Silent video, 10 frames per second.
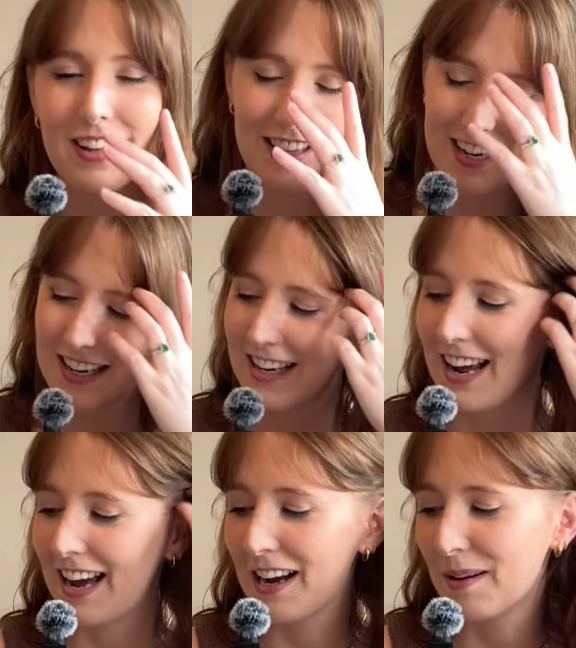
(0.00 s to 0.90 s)
And then
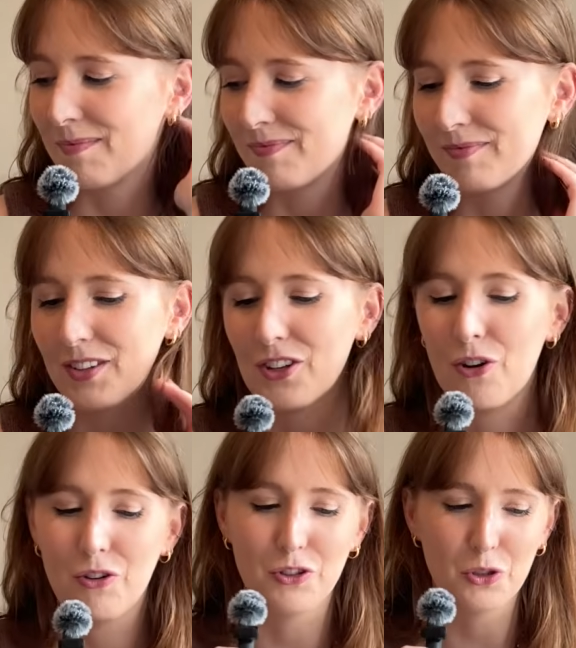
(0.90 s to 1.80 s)
the
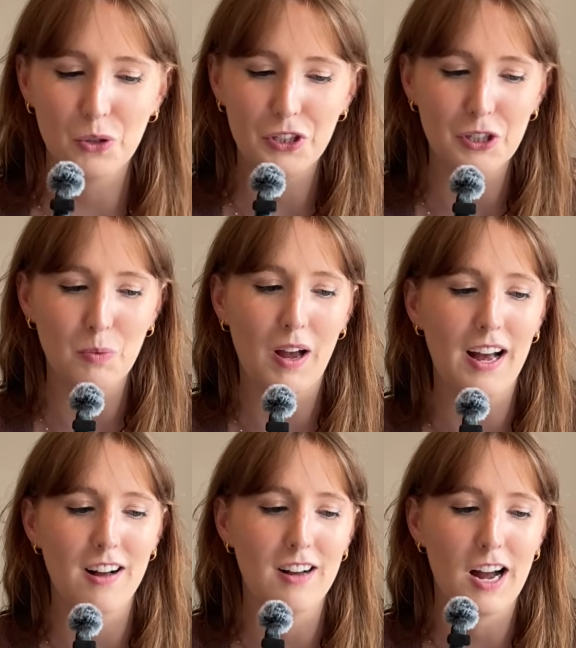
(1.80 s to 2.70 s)
yarn choice as well,